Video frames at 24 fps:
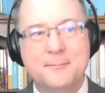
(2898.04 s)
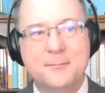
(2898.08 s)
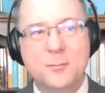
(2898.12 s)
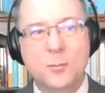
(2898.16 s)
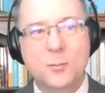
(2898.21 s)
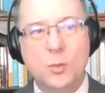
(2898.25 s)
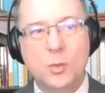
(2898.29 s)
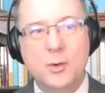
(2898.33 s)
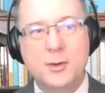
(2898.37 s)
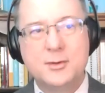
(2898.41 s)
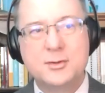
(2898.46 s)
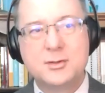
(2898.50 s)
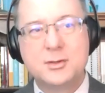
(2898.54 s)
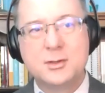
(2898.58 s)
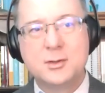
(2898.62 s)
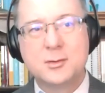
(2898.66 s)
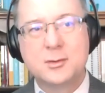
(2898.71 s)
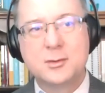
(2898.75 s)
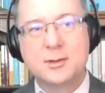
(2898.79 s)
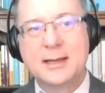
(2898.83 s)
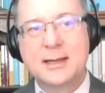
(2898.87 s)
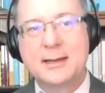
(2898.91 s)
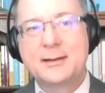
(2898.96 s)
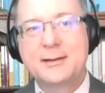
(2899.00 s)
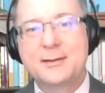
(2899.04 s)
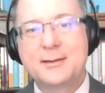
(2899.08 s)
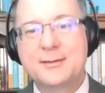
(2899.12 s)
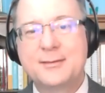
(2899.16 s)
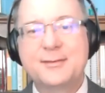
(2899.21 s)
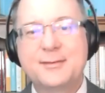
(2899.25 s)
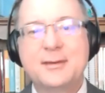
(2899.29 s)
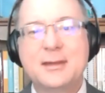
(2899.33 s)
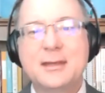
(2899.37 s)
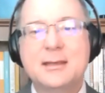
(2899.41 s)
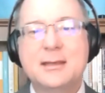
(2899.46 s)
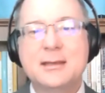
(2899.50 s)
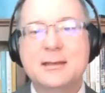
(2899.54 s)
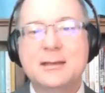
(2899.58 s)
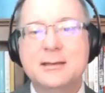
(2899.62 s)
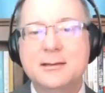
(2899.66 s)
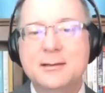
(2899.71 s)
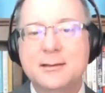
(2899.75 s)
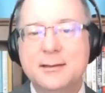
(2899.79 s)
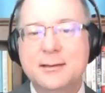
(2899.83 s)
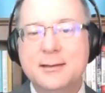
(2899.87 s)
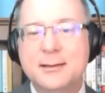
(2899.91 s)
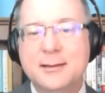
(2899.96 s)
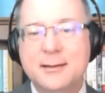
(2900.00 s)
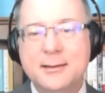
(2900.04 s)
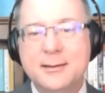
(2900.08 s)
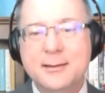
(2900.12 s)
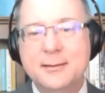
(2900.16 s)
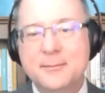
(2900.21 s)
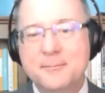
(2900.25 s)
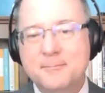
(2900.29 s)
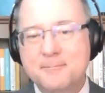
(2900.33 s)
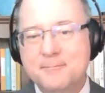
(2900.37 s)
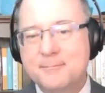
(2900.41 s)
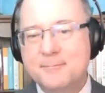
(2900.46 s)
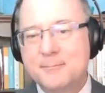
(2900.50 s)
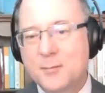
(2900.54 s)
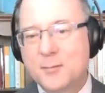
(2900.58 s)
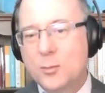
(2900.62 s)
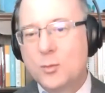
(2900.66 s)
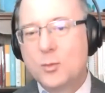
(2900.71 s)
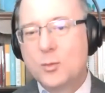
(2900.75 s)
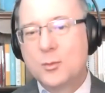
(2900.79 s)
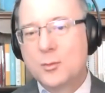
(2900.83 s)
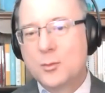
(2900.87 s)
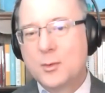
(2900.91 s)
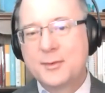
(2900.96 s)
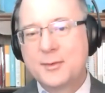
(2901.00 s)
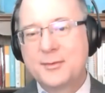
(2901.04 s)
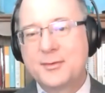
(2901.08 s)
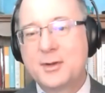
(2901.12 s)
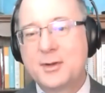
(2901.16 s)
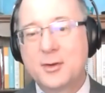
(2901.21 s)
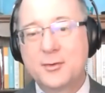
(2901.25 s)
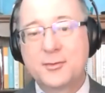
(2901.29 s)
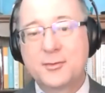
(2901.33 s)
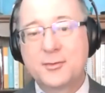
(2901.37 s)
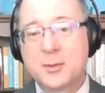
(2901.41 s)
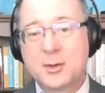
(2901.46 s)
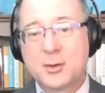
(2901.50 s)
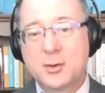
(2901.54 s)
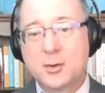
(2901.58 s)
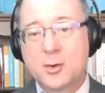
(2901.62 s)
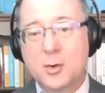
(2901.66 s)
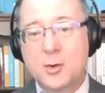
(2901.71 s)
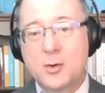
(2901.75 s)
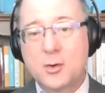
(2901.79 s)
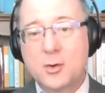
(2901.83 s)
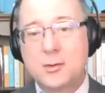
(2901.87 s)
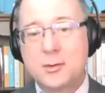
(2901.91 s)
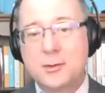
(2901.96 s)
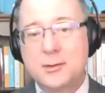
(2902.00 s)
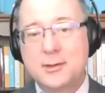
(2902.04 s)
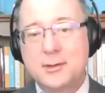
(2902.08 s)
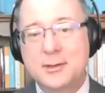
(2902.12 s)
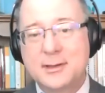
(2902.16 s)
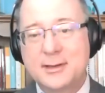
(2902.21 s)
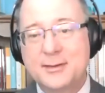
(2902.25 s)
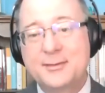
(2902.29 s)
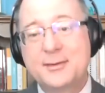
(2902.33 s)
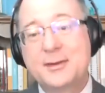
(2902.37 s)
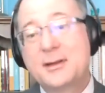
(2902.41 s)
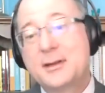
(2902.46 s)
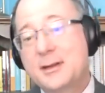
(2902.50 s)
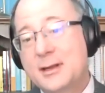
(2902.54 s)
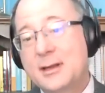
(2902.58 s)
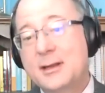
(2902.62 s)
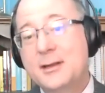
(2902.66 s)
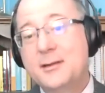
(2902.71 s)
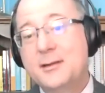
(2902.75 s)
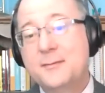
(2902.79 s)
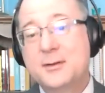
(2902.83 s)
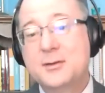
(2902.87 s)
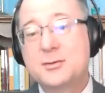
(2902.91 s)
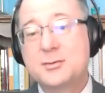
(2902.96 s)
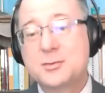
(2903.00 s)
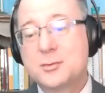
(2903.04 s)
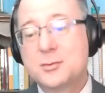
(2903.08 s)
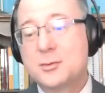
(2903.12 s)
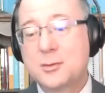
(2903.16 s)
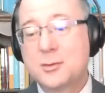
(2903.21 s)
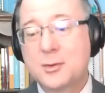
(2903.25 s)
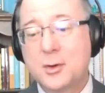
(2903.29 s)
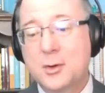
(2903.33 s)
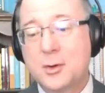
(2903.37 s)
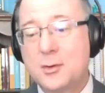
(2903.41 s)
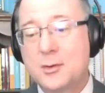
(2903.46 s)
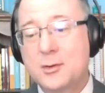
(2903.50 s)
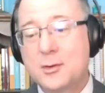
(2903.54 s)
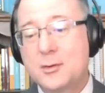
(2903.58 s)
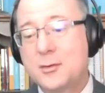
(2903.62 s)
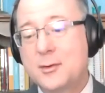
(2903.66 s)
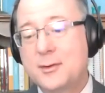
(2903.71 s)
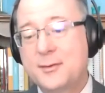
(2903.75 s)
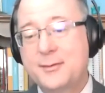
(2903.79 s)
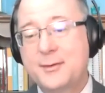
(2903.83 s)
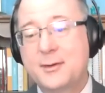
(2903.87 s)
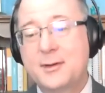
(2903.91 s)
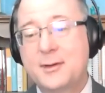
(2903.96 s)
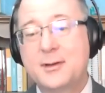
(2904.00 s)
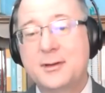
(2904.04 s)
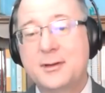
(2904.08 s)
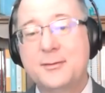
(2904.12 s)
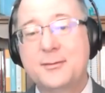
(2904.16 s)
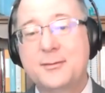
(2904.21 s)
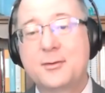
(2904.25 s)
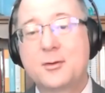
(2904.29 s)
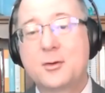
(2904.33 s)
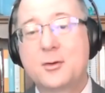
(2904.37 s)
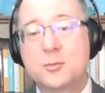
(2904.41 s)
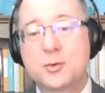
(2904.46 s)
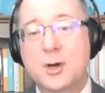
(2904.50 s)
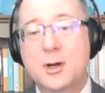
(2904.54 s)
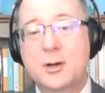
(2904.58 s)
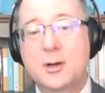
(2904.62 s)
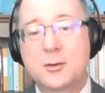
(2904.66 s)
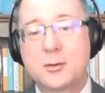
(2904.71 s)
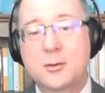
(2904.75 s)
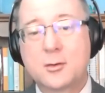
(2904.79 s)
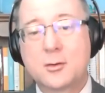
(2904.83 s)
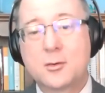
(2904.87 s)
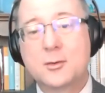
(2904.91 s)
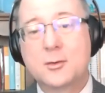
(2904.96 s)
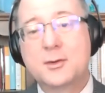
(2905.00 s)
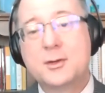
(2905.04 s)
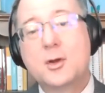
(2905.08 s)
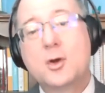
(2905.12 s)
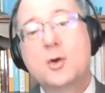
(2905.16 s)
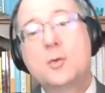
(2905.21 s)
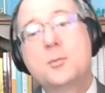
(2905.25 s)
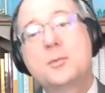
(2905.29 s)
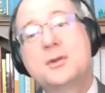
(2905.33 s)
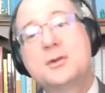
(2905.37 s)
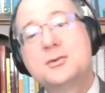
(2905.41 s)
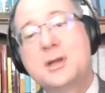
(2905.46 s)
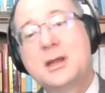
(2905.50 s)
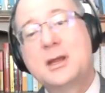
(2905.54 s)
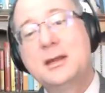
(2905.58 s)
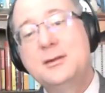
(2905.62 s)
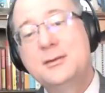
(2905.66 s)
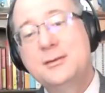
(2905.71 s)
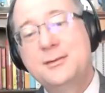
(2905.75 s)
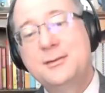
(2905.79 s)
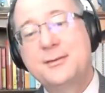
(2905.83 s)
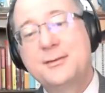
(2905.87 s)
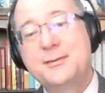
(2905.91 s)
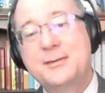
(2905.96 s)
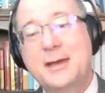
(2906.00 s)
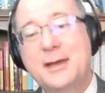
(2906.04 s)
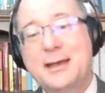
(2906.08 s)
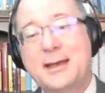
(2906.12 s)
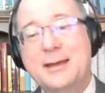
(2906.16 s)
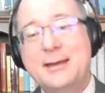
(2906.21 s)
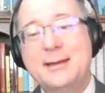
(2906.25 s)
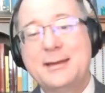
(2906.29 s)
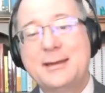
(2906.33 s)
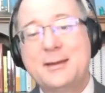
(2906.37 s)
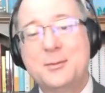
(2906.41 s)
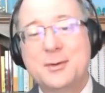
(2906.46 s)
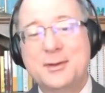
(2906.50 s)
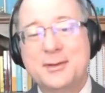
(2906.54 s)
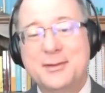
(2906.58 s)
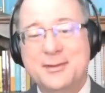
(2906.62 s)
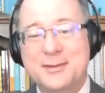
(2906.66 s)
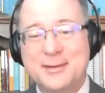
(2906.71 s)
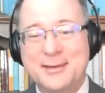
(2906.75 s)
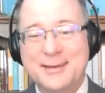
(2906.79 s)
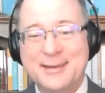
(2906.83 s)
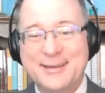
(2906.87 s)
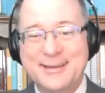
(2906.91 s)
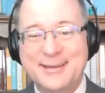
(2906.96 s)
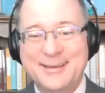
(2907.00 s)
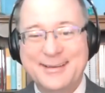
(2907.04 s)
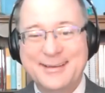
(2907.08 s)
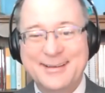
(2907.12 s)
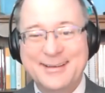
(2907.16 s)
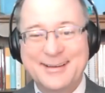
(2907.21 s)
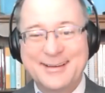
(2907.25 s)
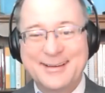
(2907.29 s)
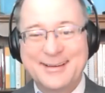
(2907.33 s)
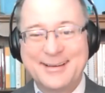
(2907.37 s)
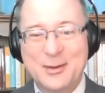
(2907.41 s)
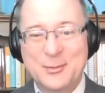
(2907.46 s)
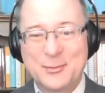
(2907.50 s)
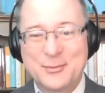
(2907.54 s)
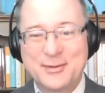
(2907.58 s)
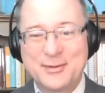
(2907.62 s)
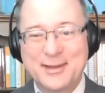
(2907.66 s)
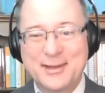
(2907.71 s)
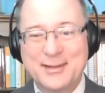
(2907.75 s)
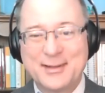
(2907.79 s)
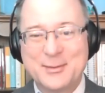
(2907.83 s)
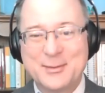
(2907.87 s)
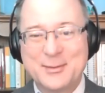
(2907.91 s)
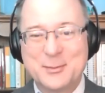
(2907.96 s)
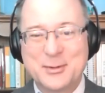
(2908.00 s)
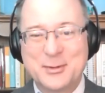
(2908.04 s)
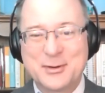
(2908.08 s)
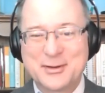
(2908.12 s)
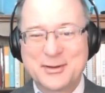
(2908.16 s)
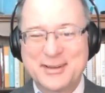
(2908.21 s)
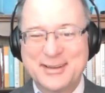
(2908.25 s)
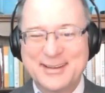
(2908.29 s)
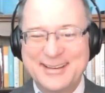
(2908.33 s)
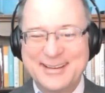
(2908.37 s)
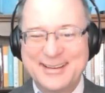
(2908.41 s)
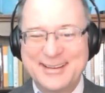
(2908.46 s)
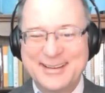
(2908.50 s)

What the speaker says: would you like to see? What's the ultimate goal? Is it an individual goal, or is there a broader goal? Do you hope to change society with outside the book?